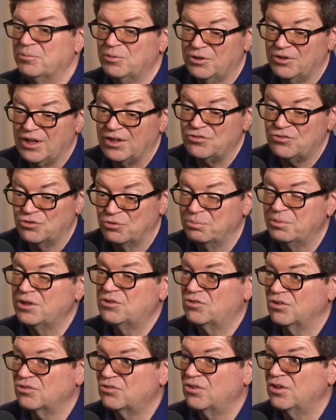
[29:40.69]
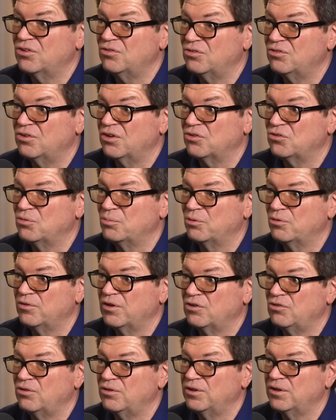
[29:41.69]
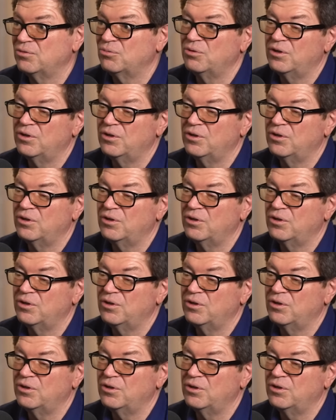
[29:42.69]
But that's the big success of self-supervised learning.